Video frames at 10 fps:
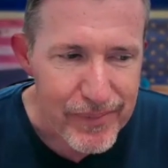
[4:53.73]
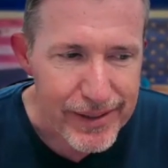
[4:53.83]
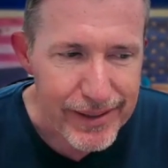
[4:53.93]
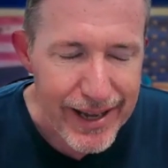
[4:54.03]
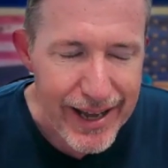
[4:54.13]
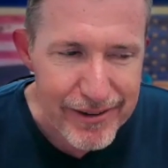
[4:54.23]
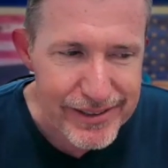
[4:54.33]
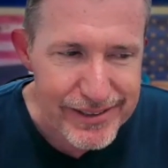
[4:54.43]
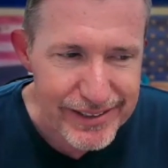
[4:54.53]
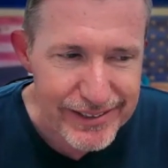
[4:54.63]
How
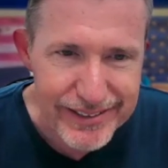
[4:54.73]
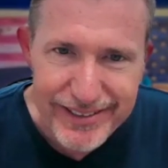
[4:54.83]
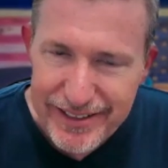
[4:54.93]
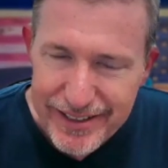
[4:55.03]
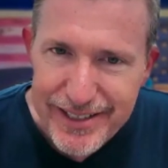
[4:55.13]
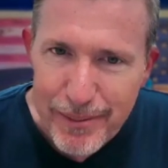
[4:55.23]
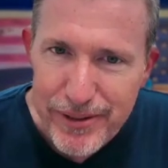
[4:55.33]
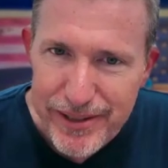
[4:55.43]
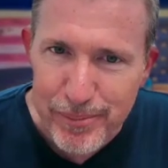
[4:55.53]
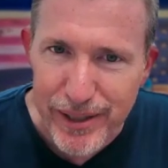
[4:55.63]
does
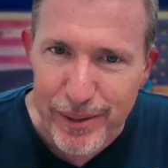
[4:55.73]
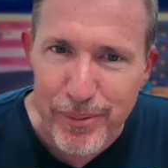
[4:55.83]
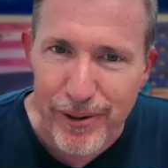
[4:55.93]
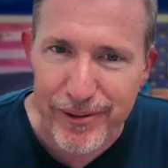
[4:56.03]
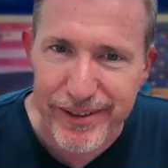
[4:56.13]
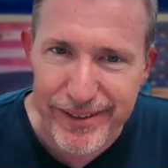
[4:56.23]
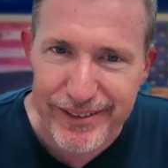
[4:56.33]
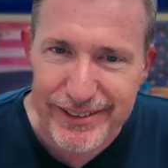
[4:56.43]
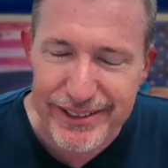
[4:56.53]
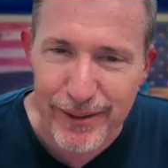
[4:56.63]
empathy play a part
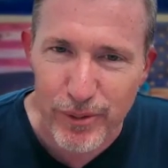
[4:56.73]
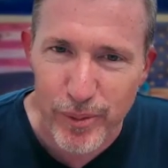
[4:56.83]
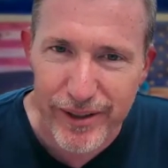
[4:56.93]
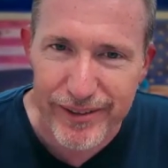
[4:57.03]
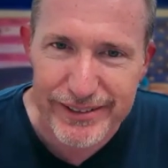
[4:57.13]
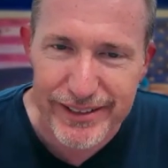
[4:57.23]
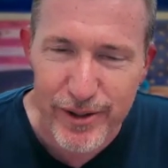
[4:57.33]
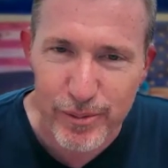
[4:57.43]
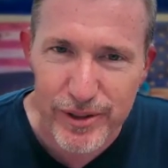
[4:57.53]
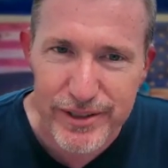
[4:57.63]
in self-awareness? In
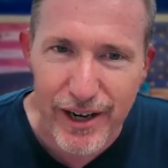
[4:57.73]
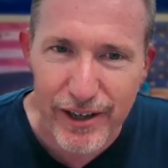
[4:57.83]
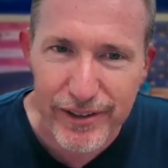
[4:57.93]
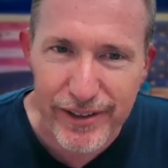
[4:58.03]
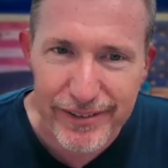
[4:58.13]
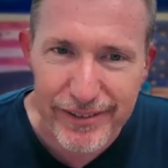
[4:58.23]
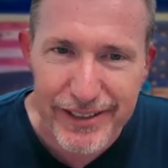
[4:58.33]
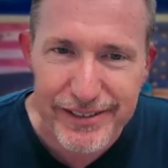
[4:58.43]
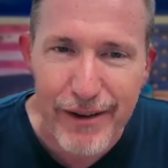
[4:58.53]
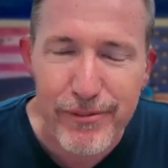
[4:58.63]
other words,
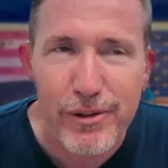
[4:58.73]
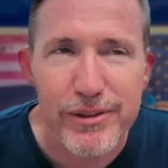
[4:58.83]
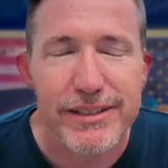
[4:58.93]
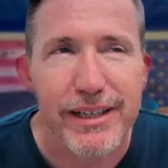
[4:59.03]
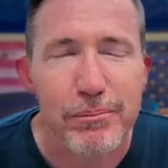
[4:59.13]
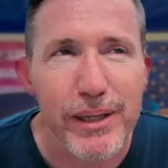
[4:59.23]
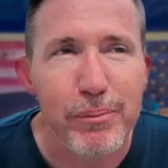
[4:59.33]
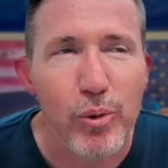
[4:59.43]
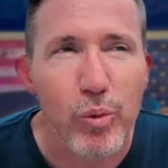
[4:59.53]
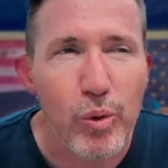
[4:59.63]
because I've noticed that
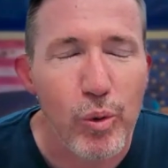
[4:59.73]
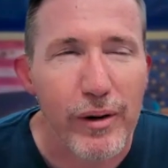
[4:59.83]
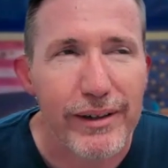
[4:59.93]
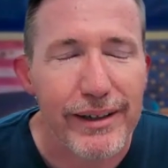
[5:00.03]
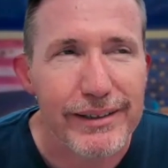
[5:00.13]
people who are